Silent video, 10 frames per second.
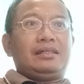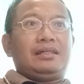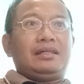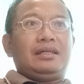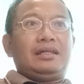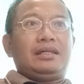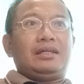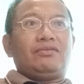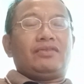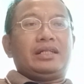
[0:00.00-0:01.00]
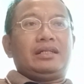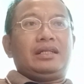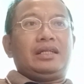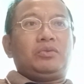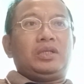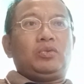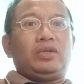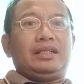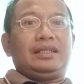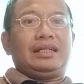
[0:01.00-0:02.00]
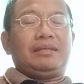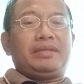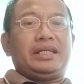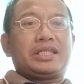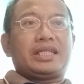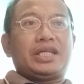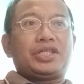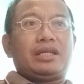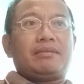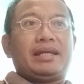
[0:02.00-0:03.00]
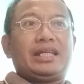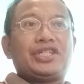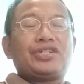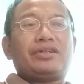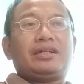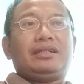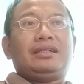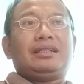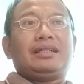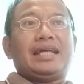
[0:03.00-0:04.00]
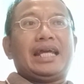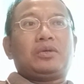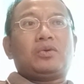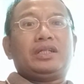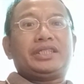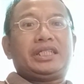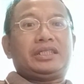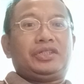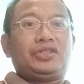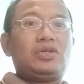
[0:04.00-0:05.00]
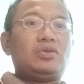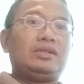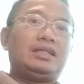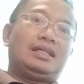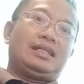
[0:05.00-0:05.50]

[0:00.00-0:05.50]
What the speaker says: And finally, we will be discussing managerial and quality control.